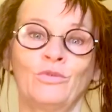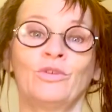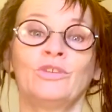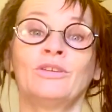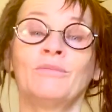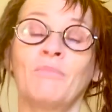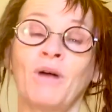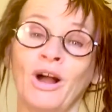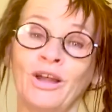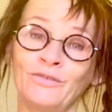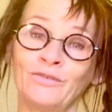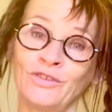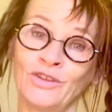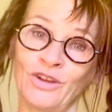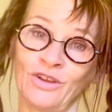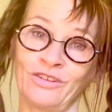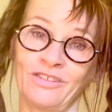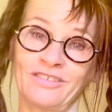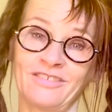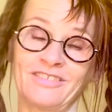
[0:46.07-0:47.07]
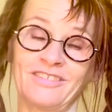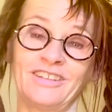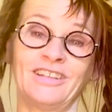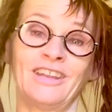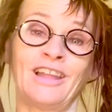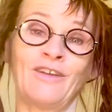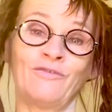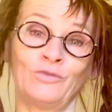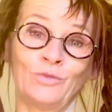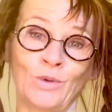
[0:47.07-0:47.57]
or you might have noticed
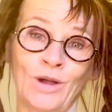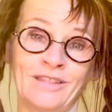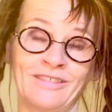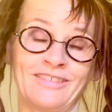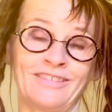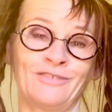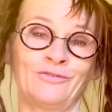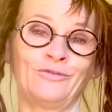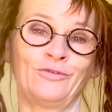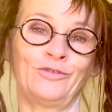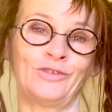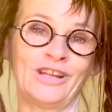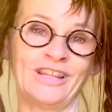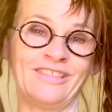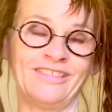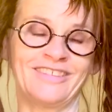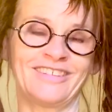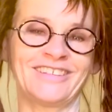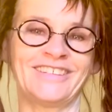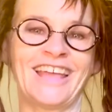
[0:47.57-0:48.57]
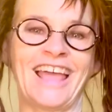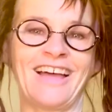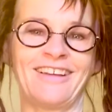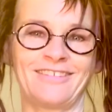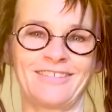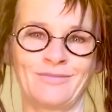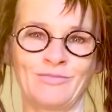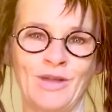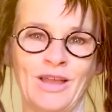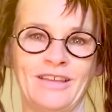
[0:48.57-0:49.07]
loved ones and friends and
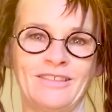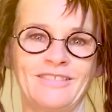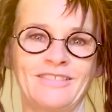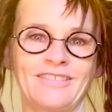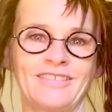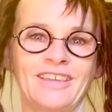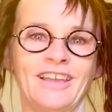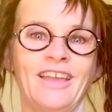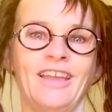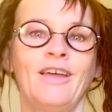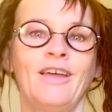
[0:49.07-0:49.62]
housemates